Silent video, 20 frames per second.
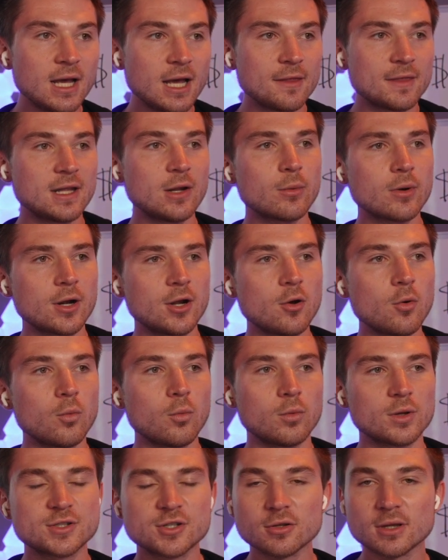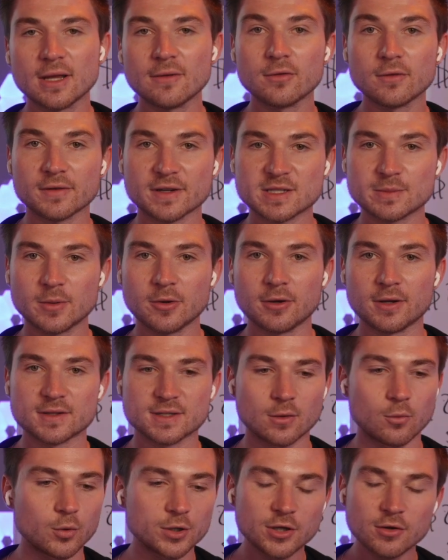Then I want to know, what's your level of experience? Like,
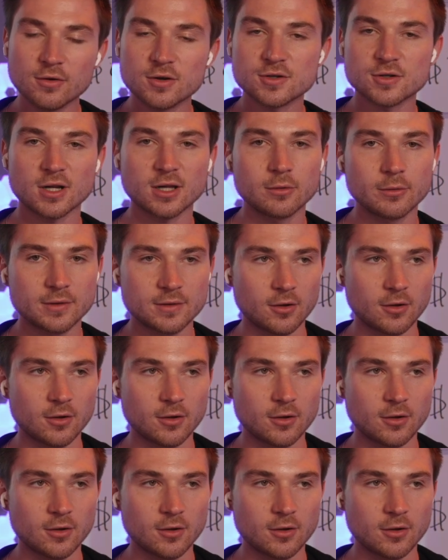what are you struggling with?